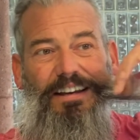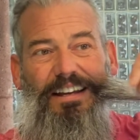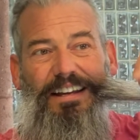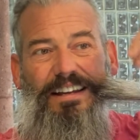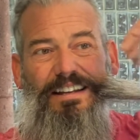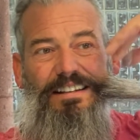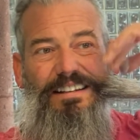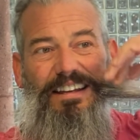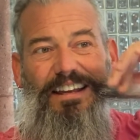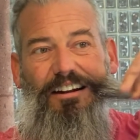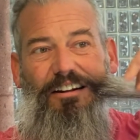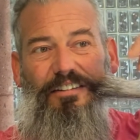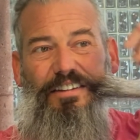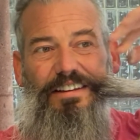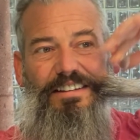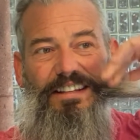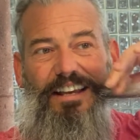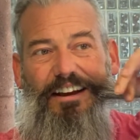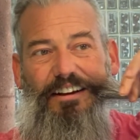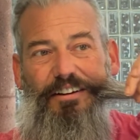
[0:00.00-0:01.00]
to get all
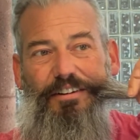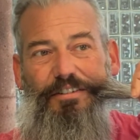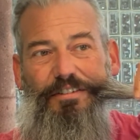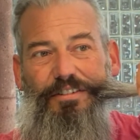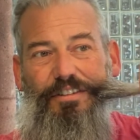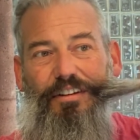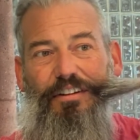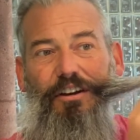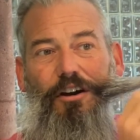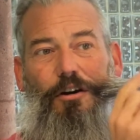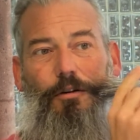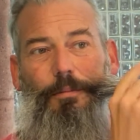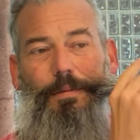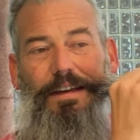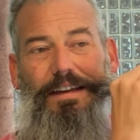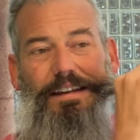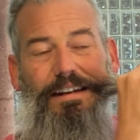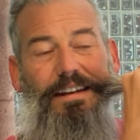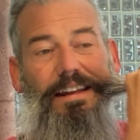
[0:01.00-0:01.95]
these hairs to comb in.